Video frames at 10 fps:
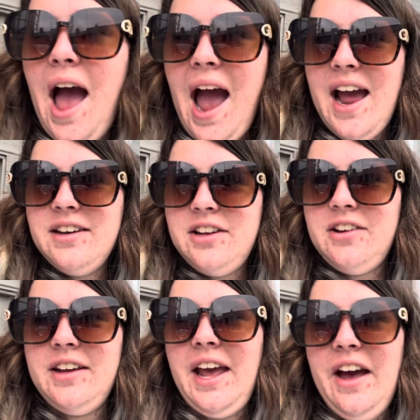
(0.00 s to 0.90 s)
and you
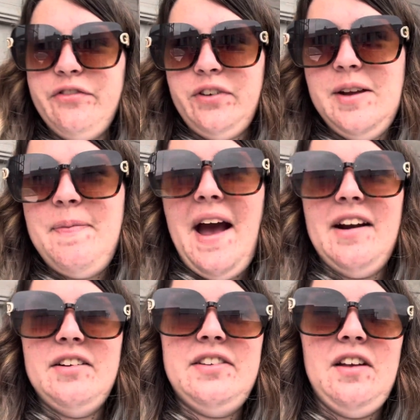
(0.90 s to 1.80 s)
can get a free
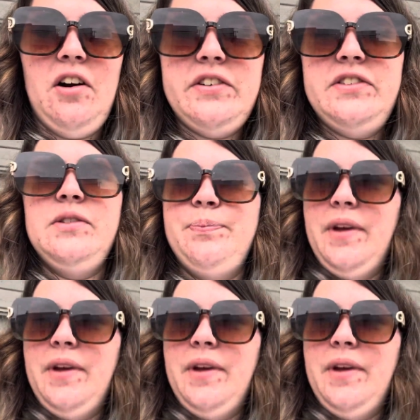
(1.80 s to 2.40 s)
pair of socks.